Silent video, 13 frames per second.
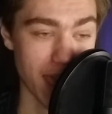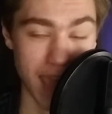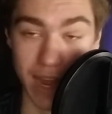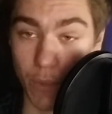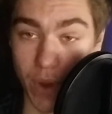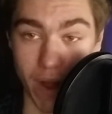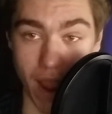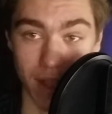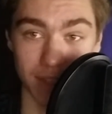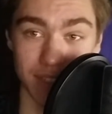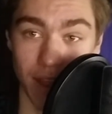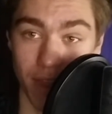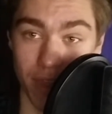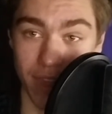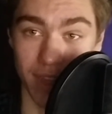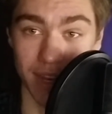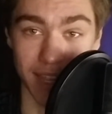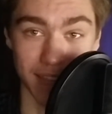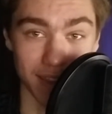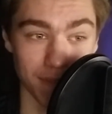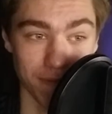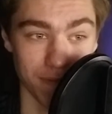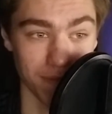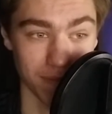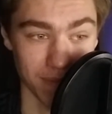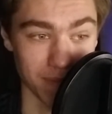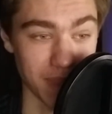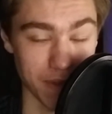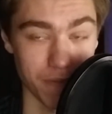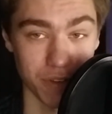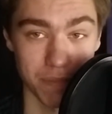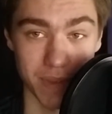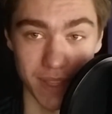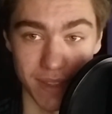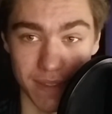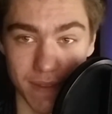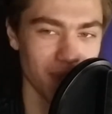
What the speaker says: anywhere else other than in Need for Speed.